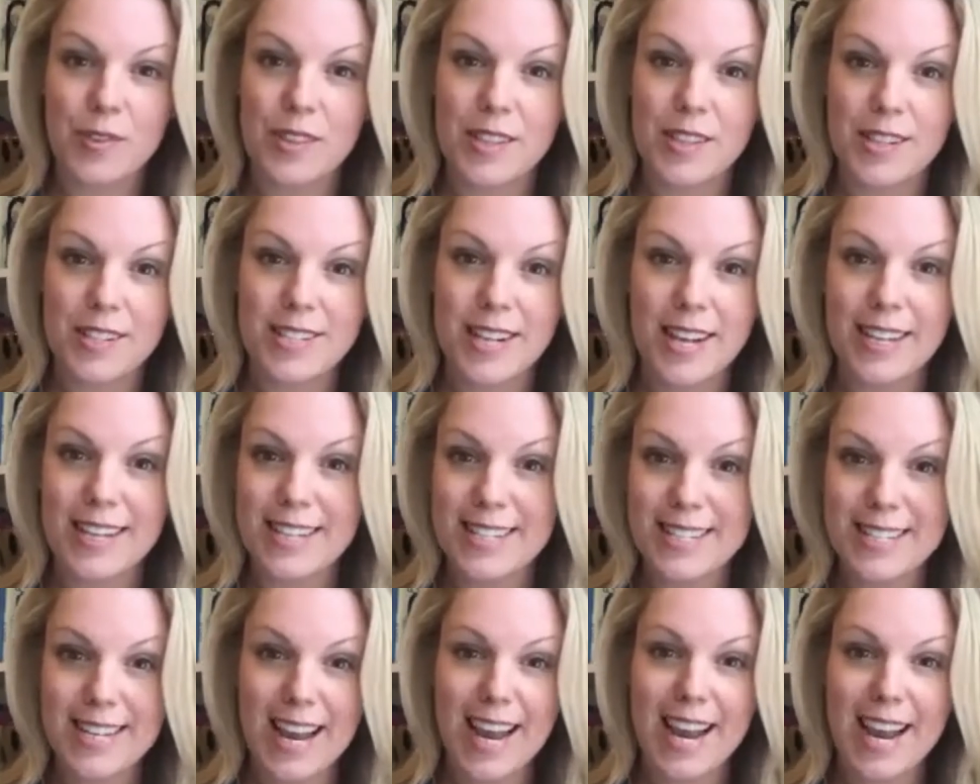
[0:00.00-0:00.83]

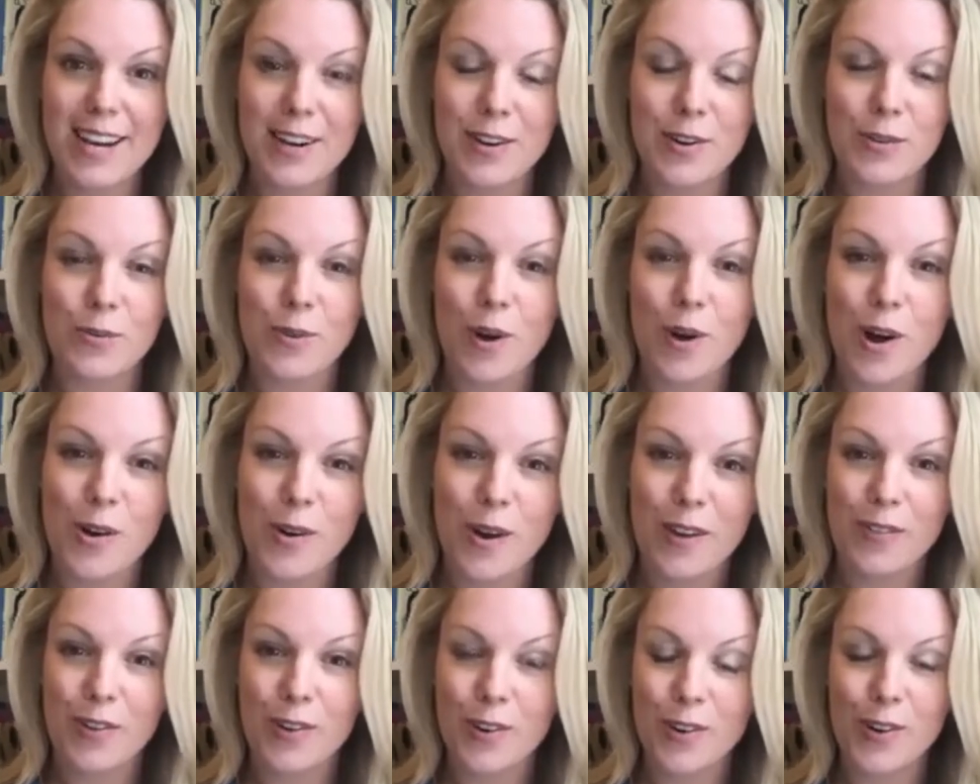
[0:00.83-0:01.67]
second day in a row
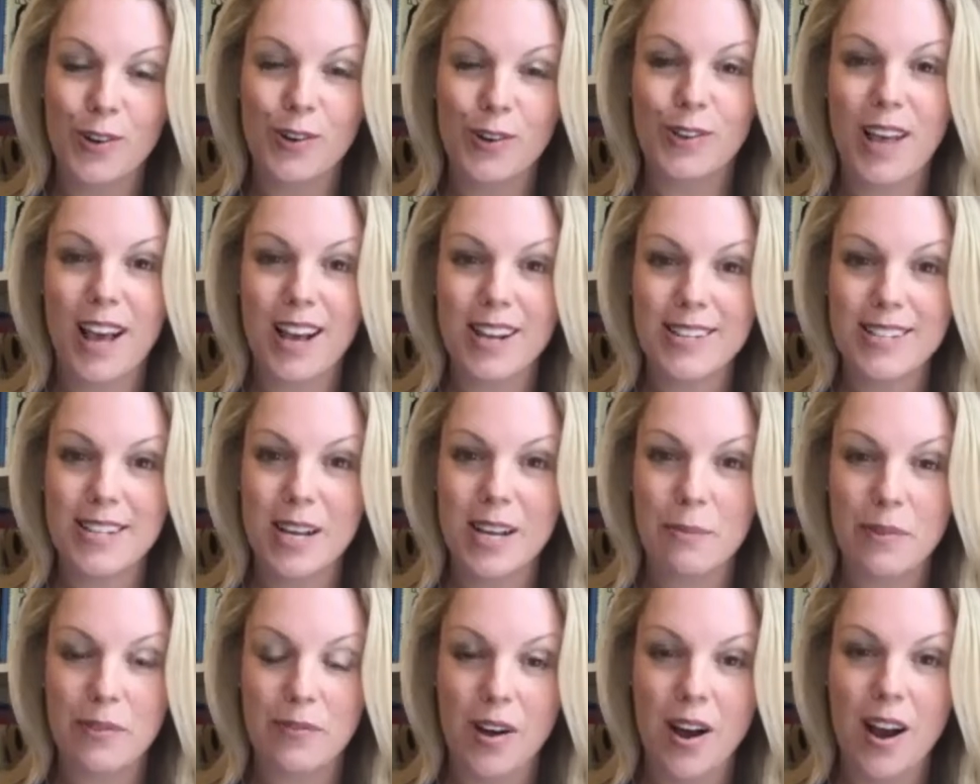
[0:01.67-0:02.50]
I've heard that
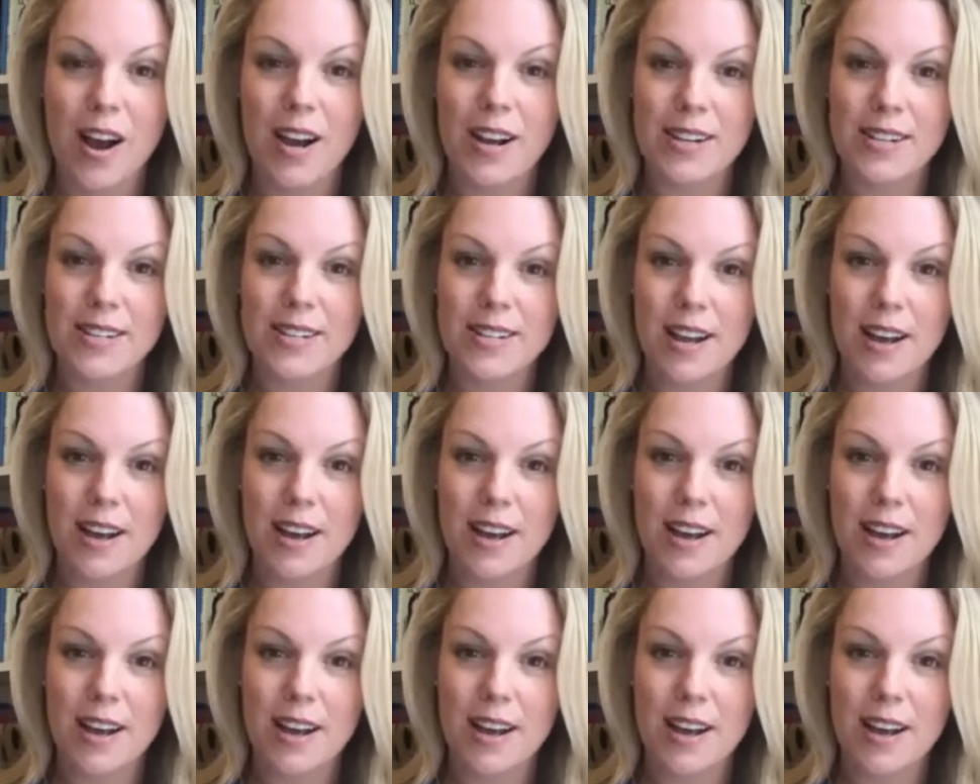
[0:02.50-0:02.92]
same advice.